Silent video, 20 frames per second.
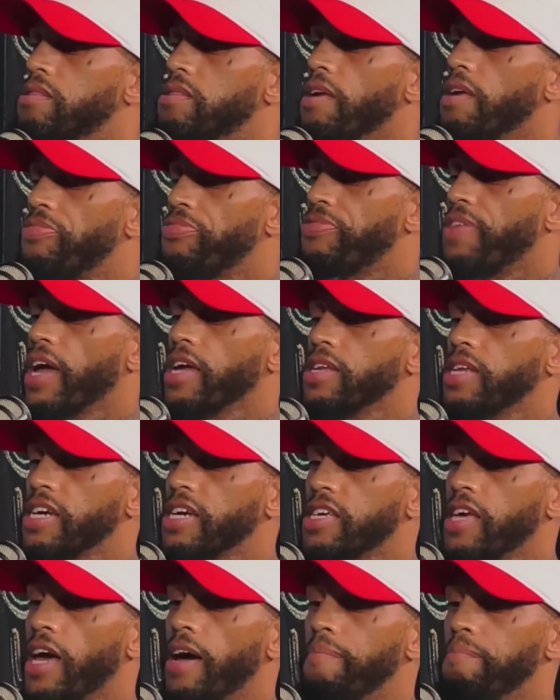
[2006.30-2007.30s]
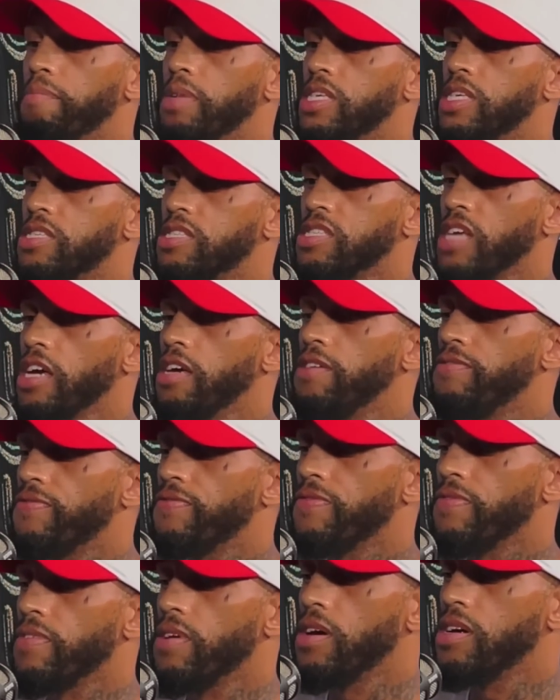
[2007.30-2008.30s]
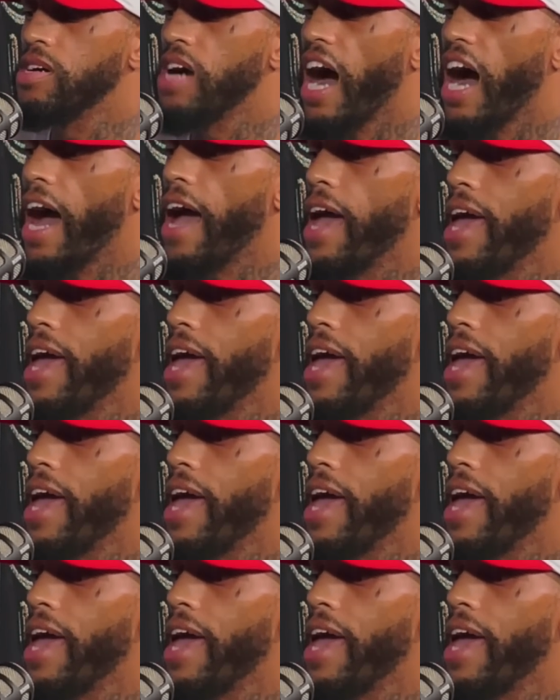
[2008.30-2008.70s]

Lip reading: the thing that kept me safe, I